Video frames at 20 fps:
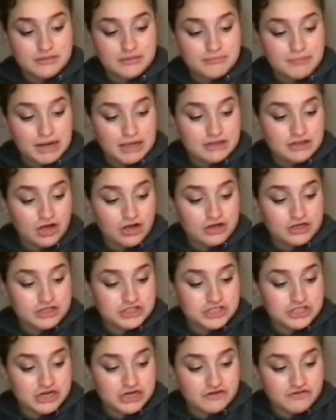my
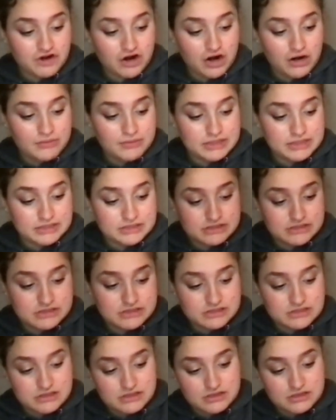longest chain of
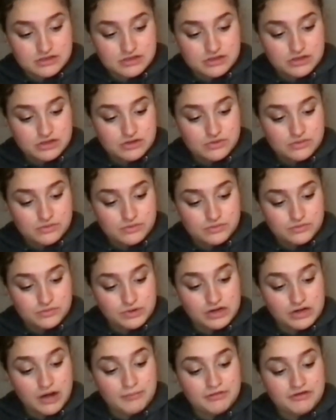carbons would
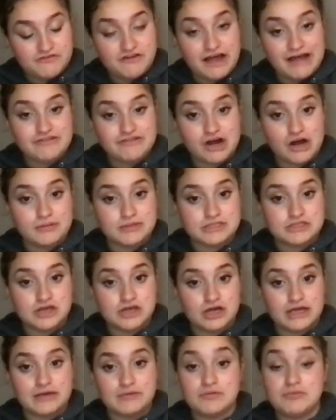not be 5 carbons
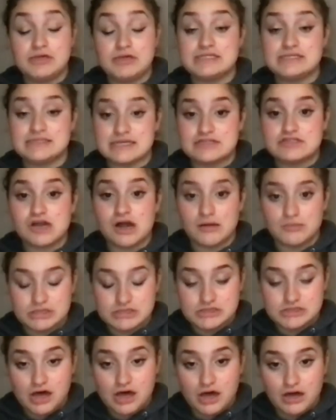long, it would be 6
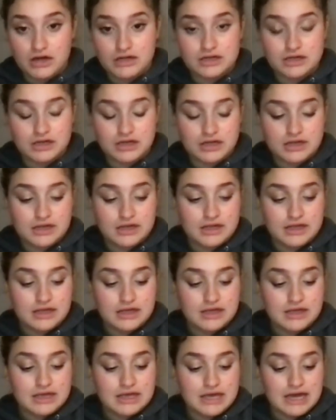carbons long.
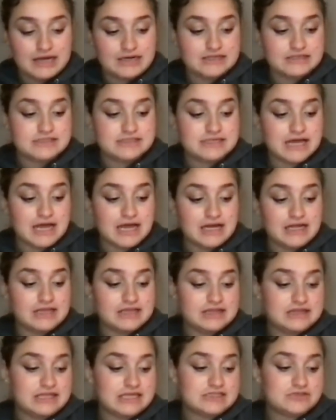And
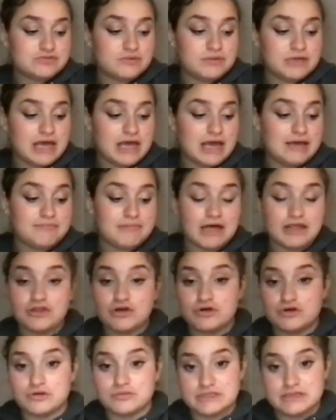instead, this would be a methyl
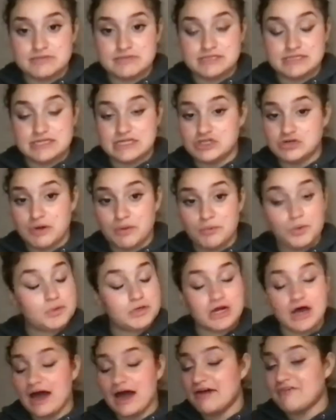group substituent. We would
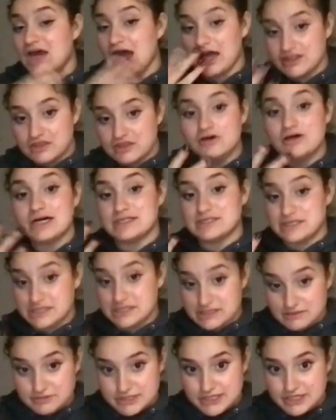not have ethyl as a
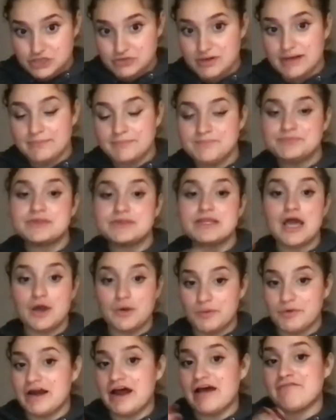substituent,
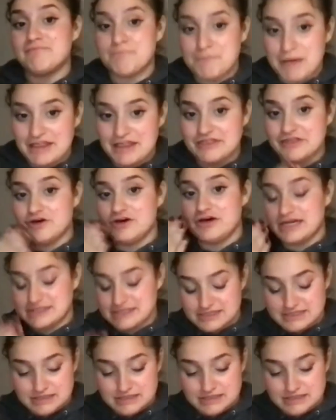we would have methyl as a